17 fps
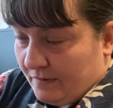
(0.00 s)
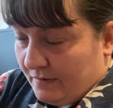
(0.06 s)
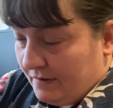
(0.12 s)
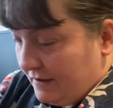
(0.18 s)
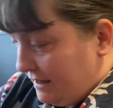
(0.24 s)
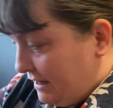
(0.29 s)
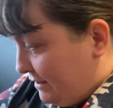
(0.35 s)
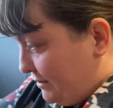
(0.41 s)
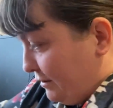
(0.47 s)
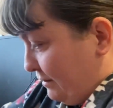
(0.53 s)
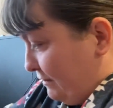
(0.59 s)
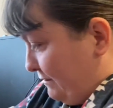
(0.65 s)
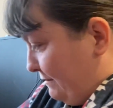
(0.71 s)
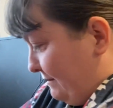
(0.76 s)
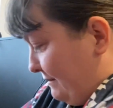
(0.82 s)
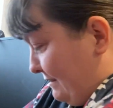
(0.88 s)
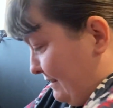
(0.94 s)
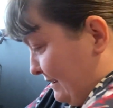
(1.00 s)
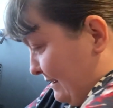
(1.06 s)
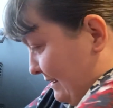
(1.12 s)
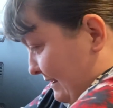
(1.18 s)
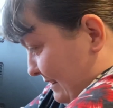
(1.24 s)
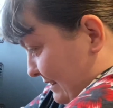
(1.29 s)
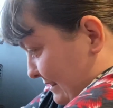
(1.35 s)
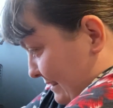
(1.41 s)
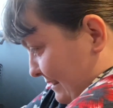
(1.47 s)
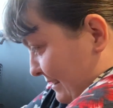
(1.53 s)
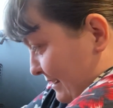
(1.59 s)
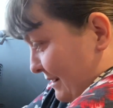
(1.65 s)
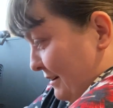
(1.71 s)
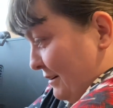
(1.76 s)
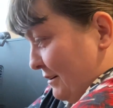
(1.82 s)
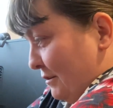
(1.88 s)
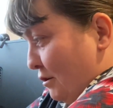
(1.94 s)
these off,
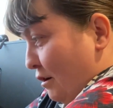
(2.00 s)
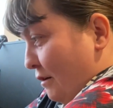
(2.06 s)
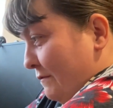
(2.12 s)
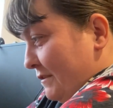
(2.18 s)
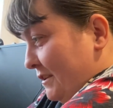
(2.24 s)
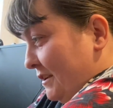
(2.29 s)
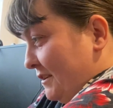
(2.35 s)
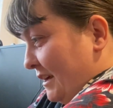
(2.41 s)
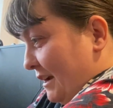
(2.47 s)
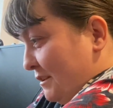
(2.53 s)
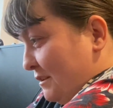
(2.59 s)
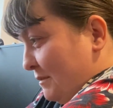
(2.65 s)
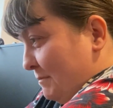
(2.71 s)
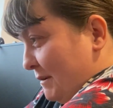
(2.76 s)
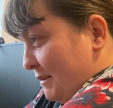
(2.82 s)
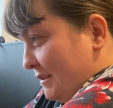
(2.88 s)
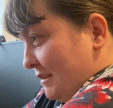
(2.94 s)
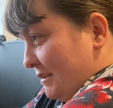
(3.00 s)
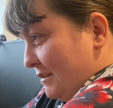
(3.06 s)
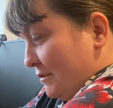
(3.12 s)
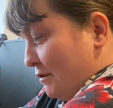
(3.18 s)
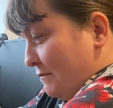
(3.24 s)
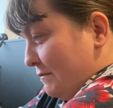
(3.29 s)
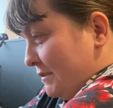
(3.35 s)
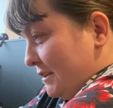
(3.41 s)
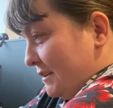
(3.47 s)
over the desk, missus, over the